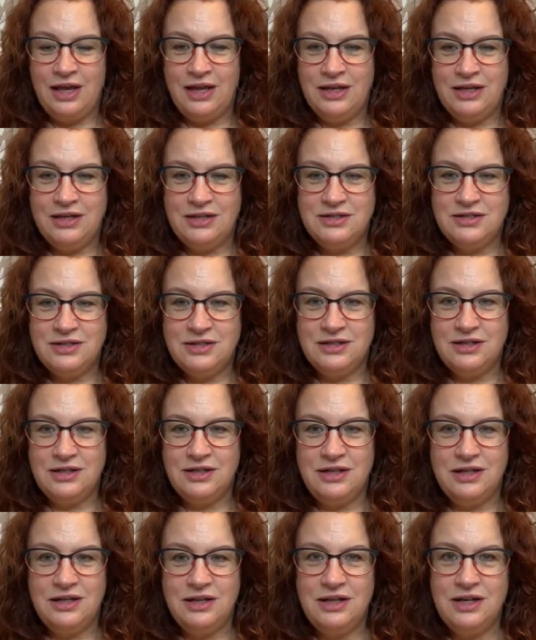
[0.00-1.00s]
And,
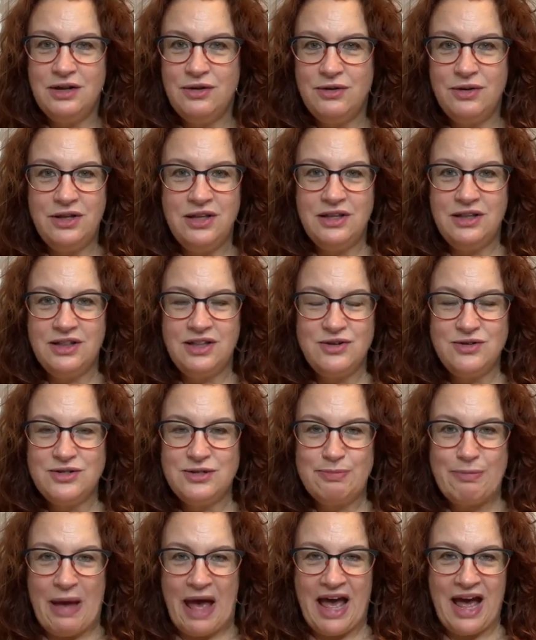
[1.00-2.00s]
you know,
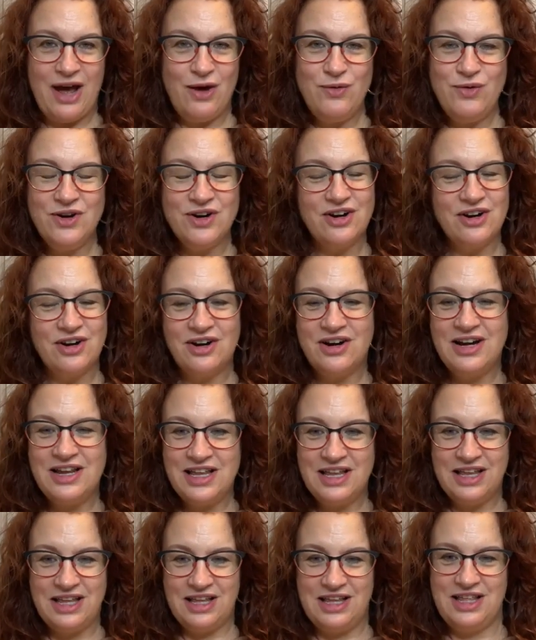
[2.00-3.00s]
there's power
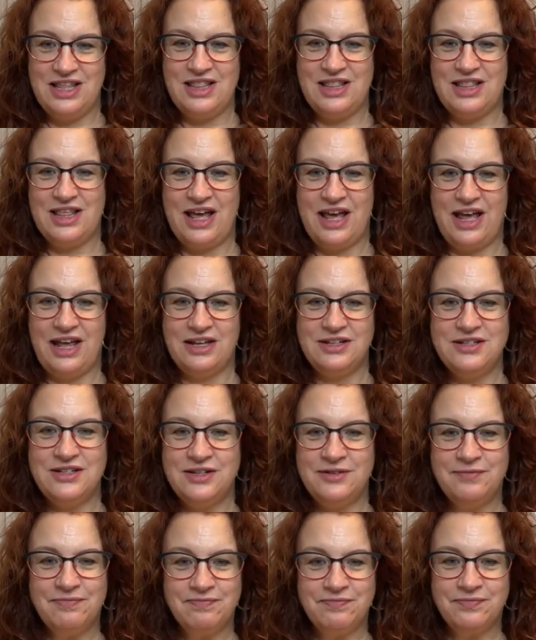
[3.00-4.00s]
in that.